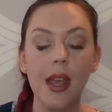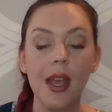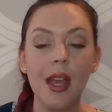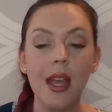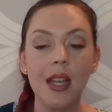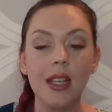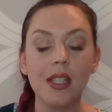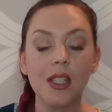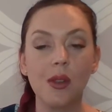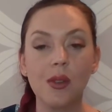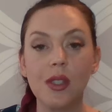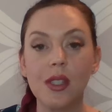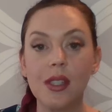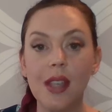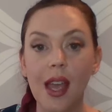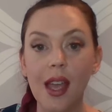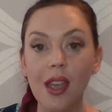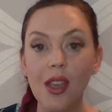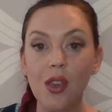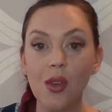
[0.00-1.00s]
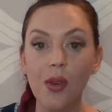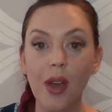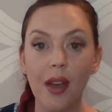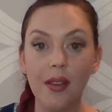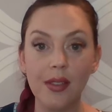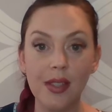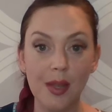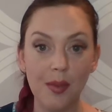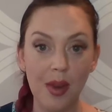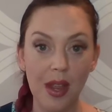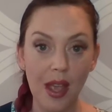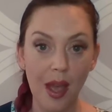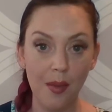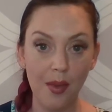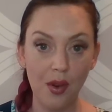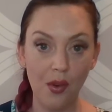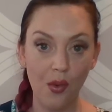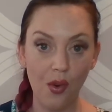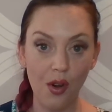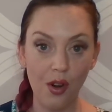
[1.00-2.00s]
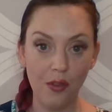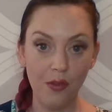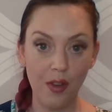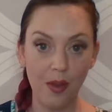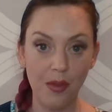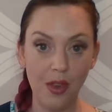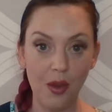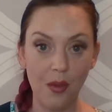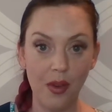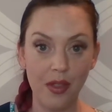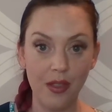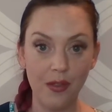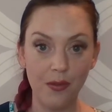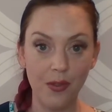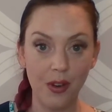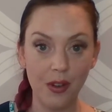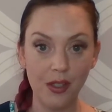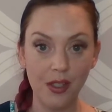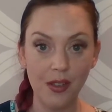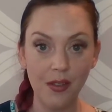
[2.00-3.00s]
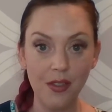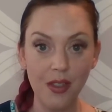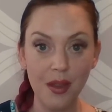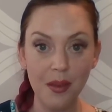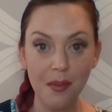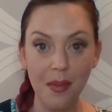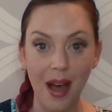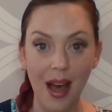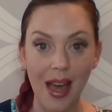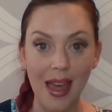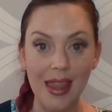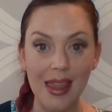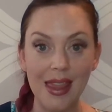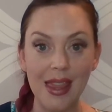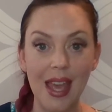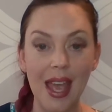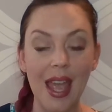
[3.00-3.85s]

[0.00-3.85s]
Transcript: So say you have somebody come and order from you on the first of the month